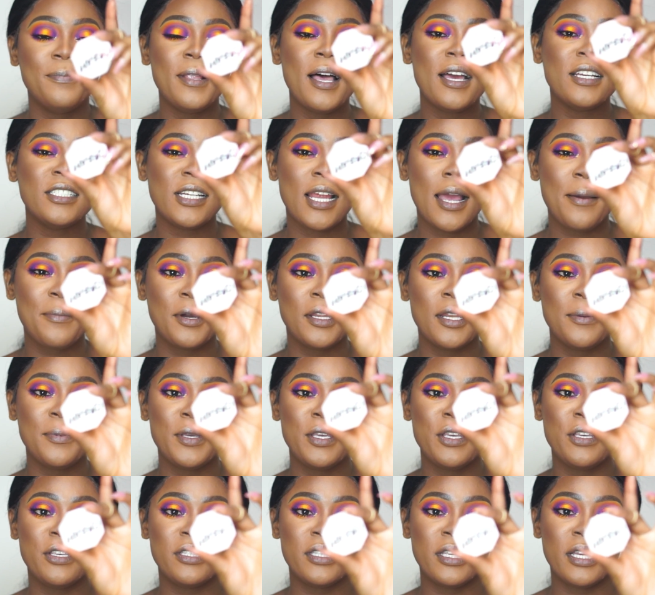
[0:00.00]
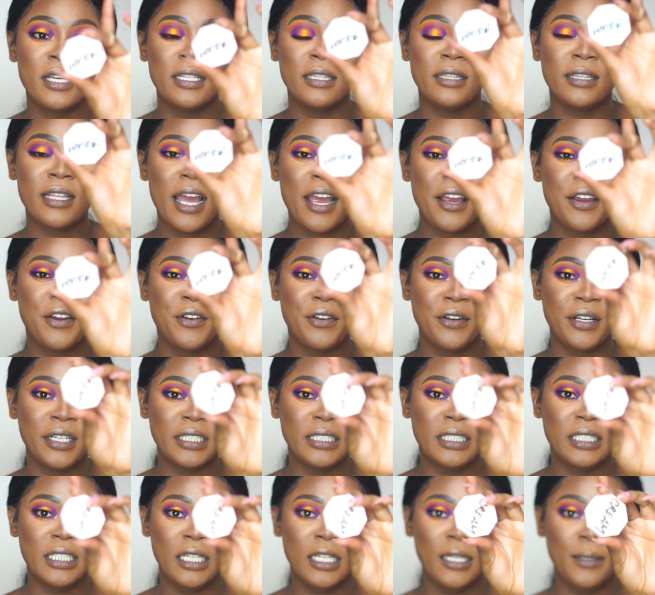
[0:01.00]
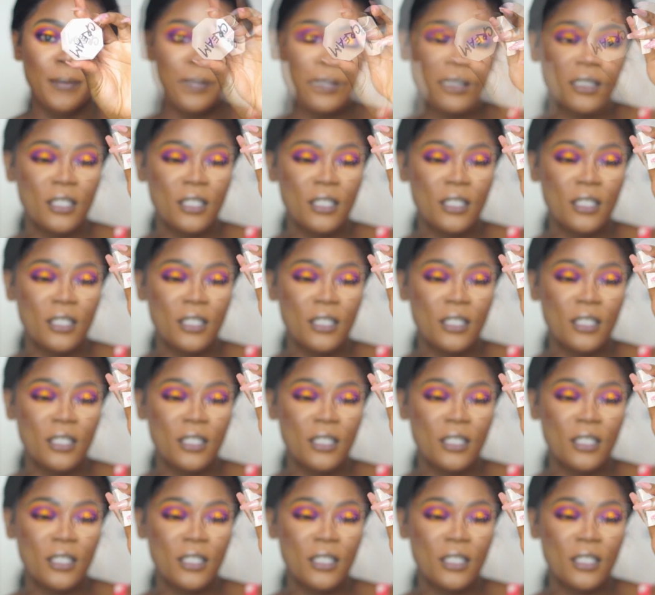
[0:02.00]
blush, I'm gonna be using Daiquiri Deep.